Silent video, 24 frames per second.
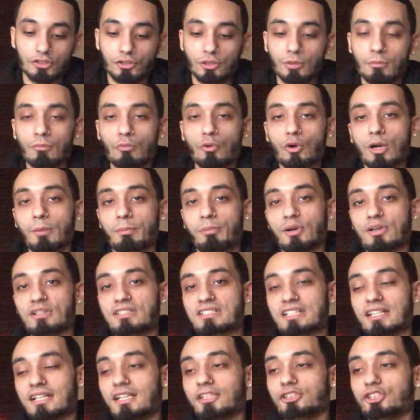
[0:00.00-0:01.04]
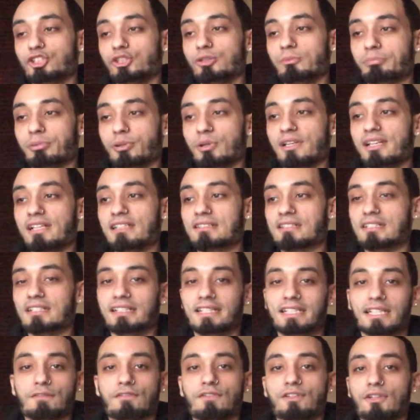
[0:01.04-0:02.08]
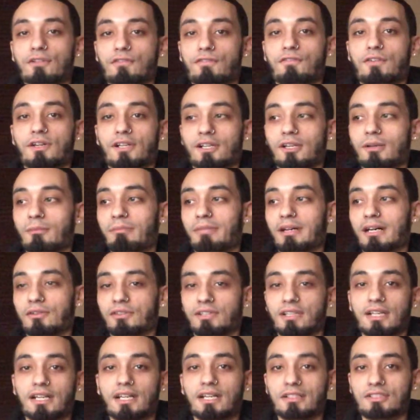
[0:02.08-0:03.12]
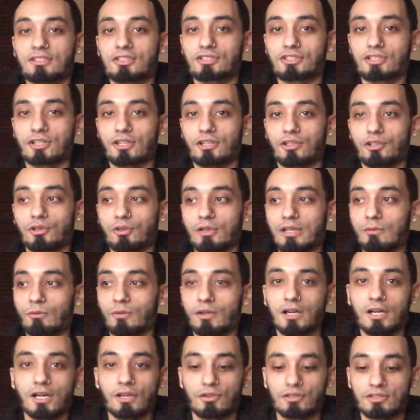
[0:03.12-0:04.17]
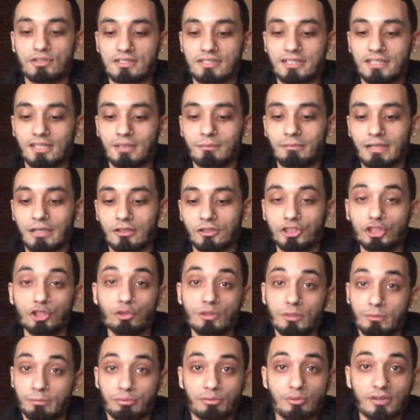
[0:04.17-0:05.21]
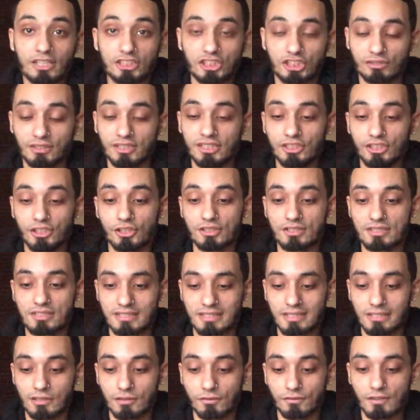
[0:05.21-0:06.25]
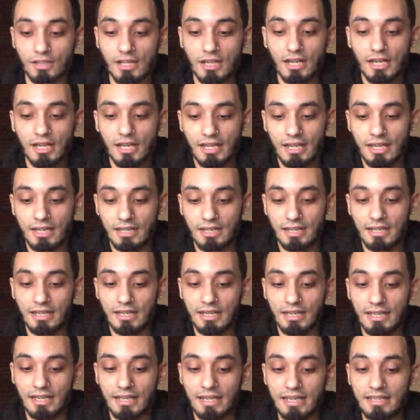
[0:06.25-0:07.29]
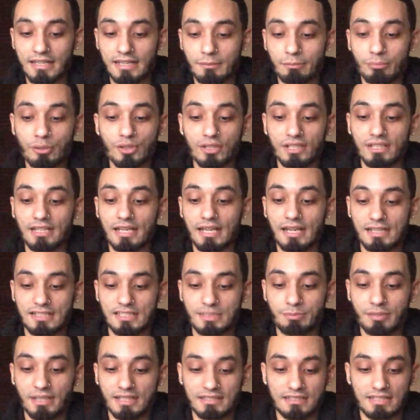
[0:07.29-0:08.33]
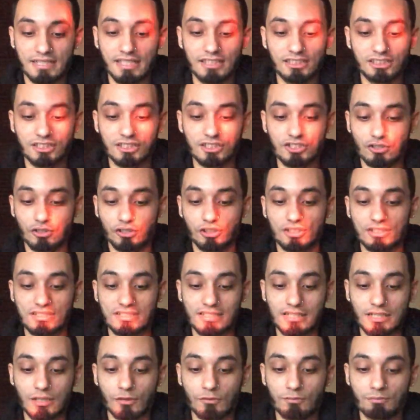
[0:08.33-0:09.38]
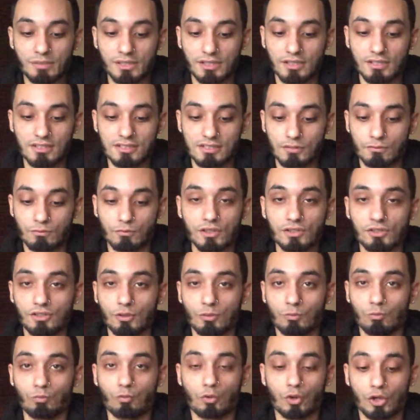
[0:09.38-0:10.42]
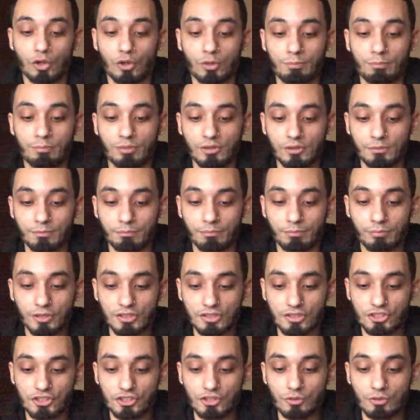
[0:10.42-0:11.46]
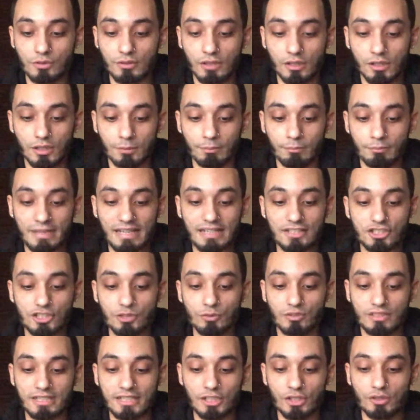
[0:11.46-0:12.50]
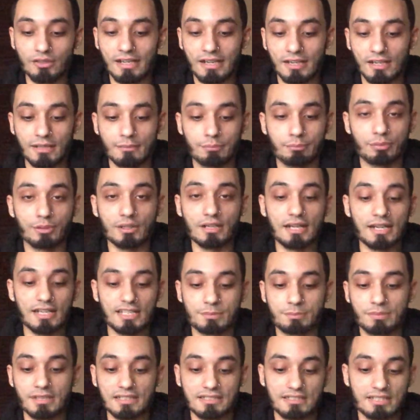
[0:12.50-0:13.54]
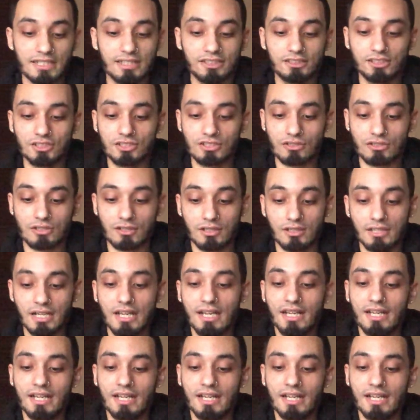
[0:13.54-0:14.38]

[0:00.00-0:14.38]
the more percentage you put into giving a fuck about the external and what others think about you and pressuring yourself and, and, and then putting expectations on yourself because of what the world put, puts you, uh, makes you think you gotta put expectations on,